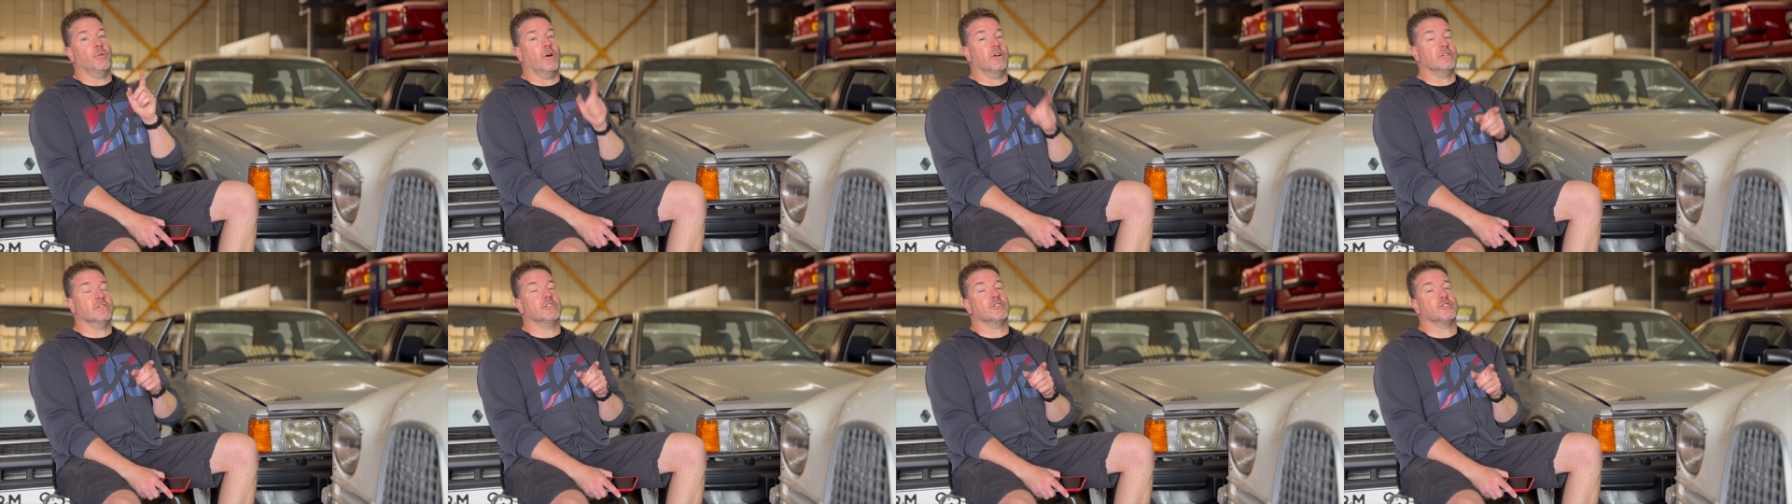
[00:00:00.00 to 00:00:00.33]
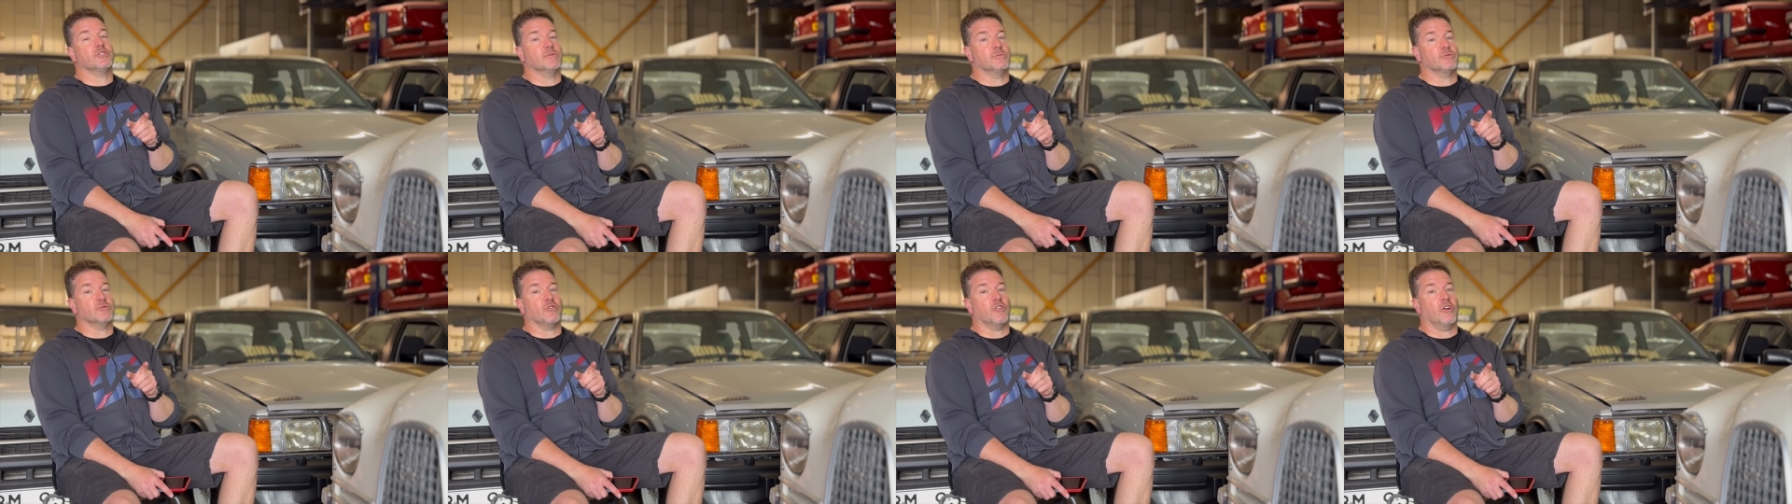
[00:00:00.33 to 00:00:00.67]
aren't a
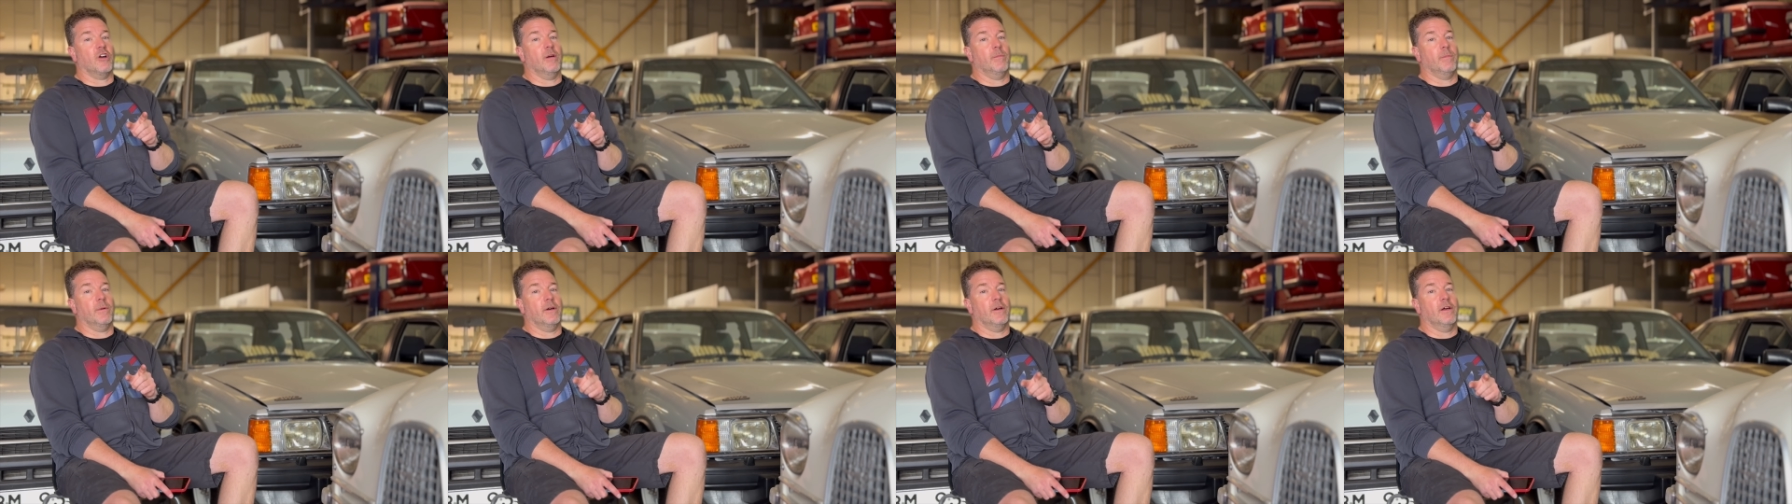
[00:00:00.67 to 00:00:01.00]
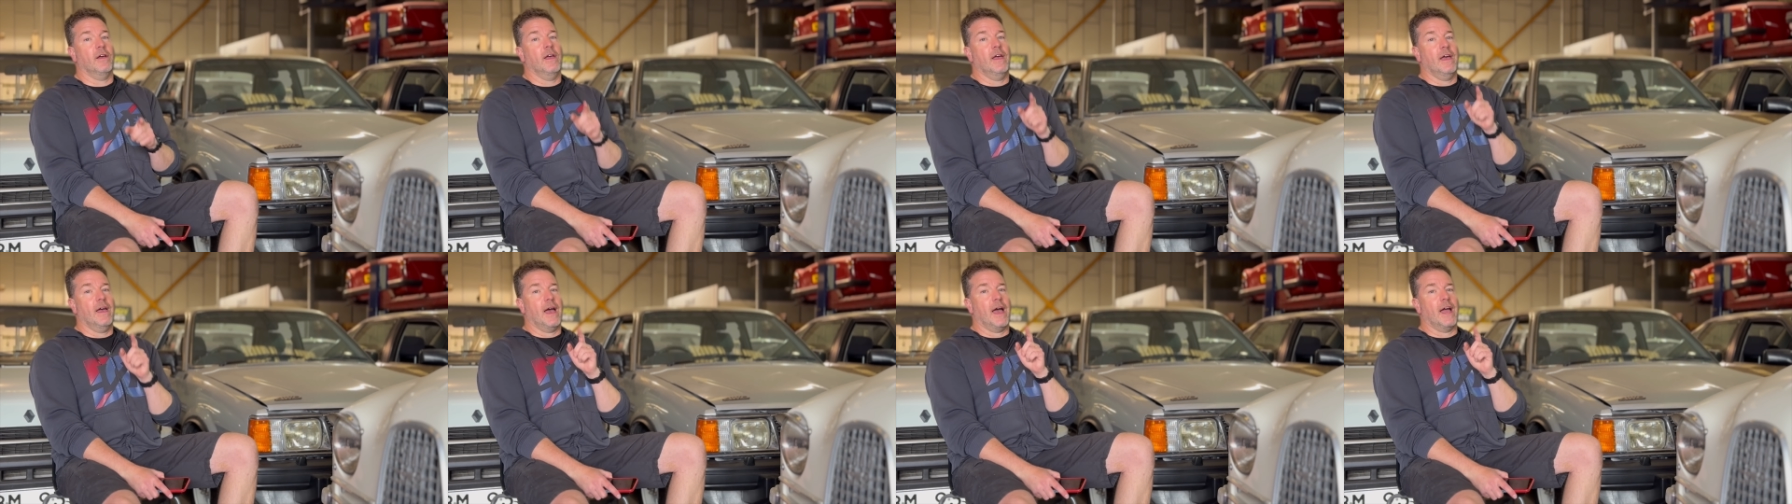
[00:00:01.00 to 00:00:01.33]
subscriber
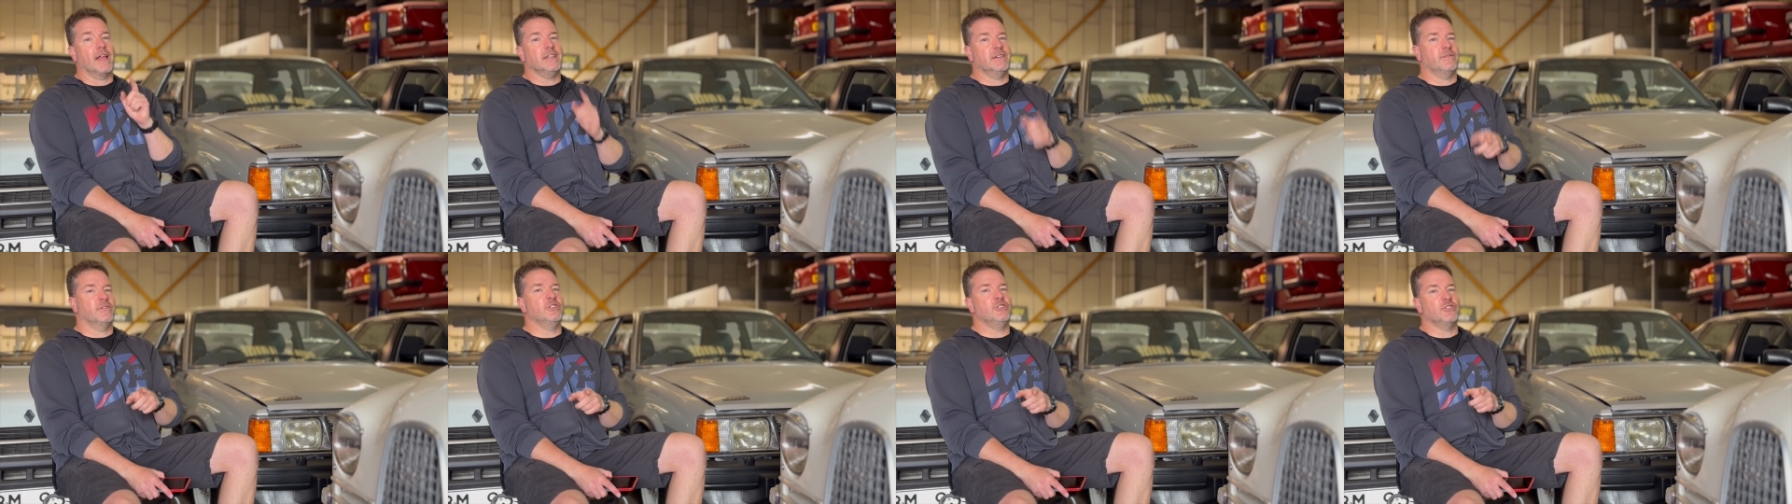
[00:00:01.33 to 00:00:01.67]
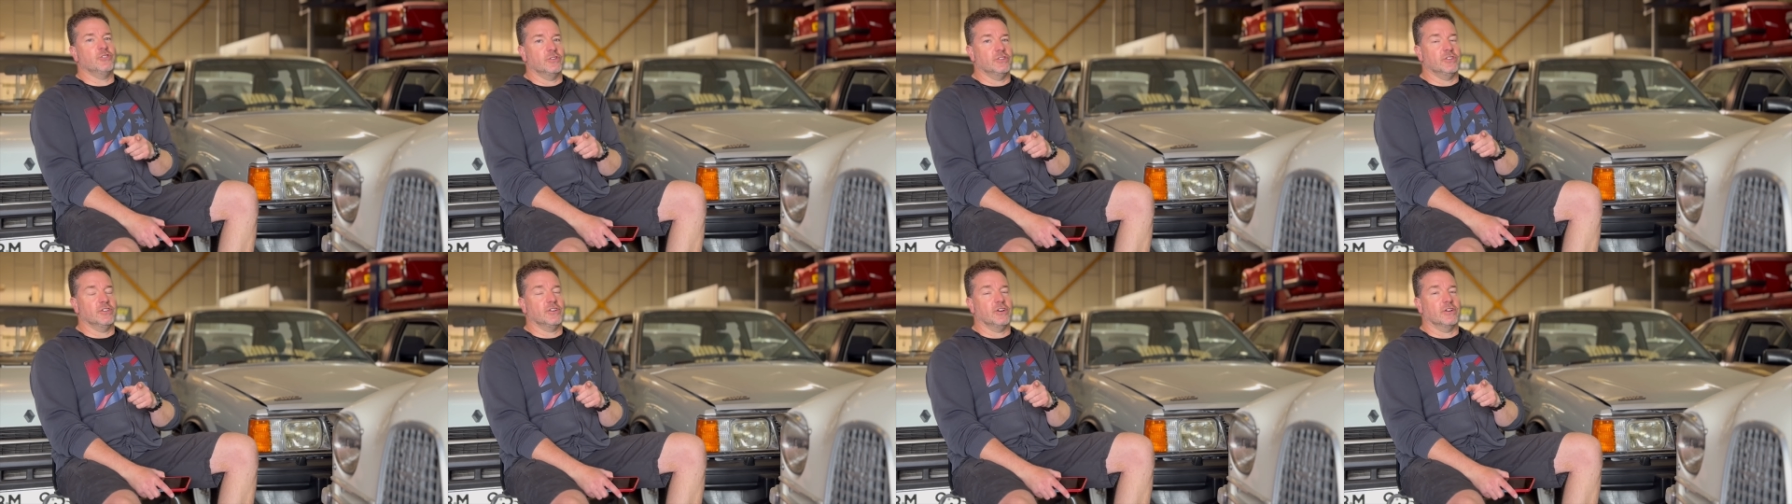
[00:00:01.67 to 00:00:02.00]
and you've
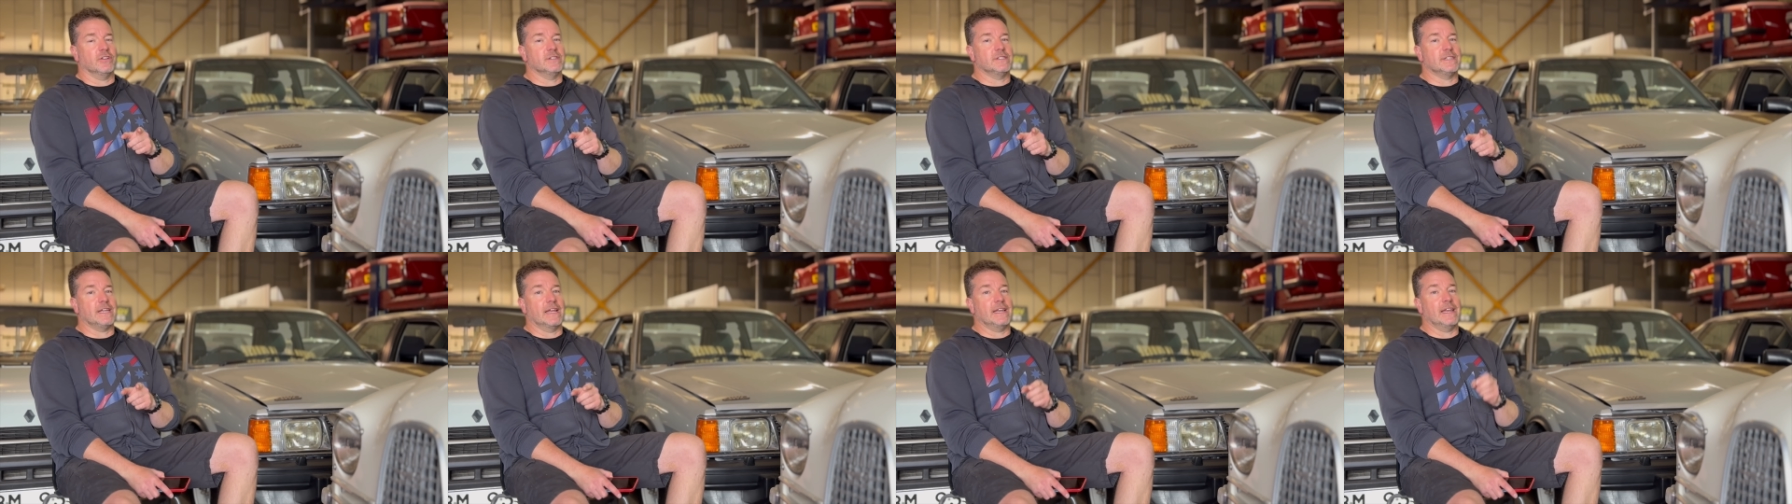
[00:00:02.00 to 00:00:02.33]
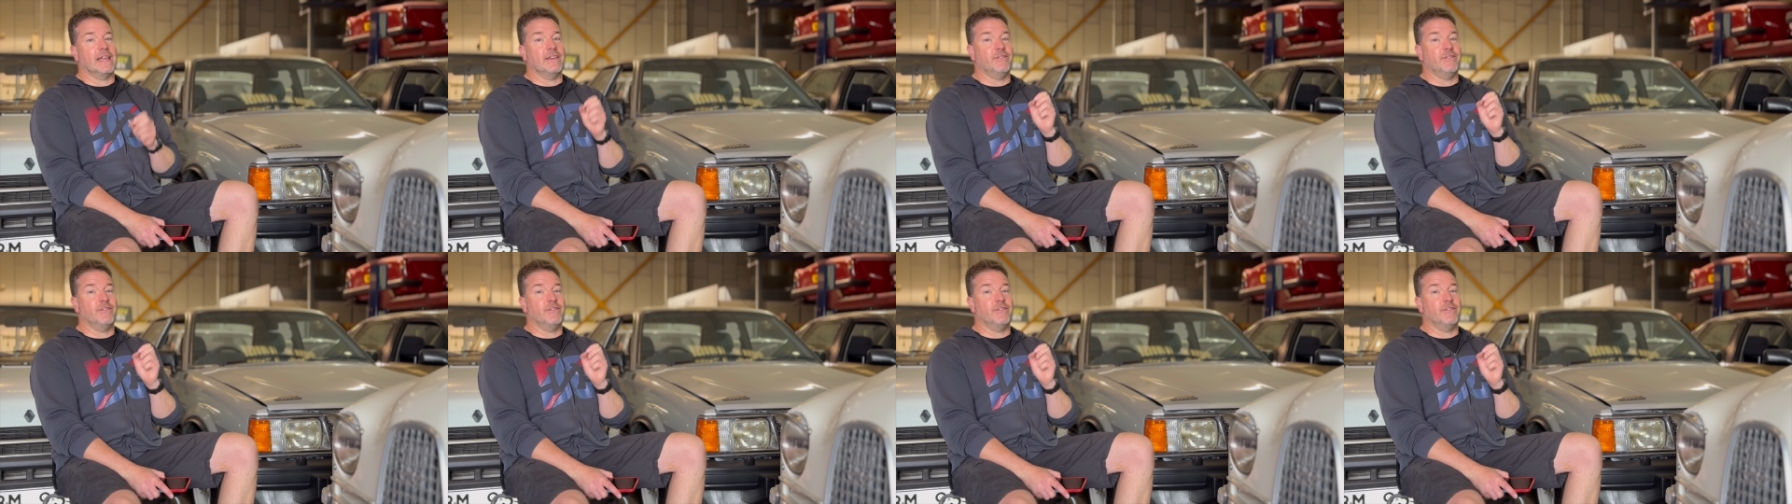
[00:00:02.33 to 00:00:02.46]
enjoyed the content.